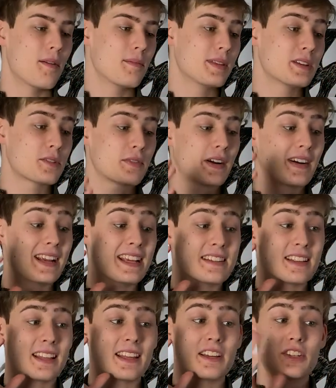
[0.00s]
These are very
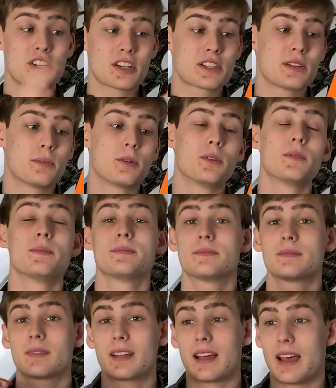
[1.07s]
easily adjustable,
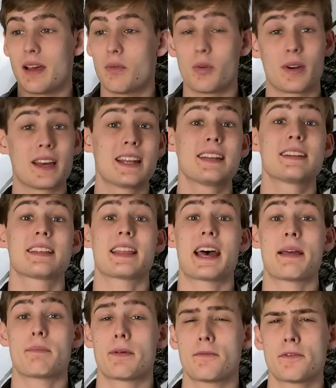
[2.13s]
and we'll get into
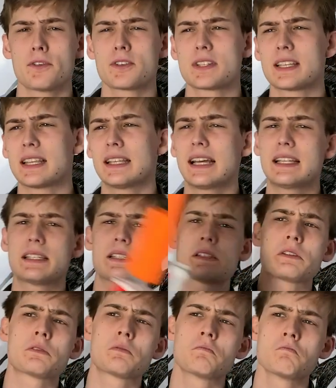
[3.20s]
that, but first
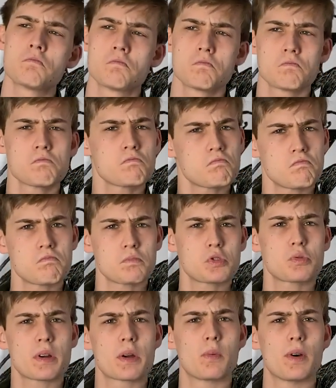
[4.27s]
let's
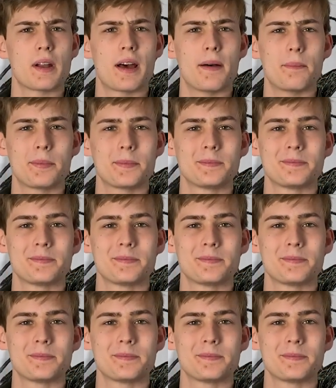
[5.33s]
string one up.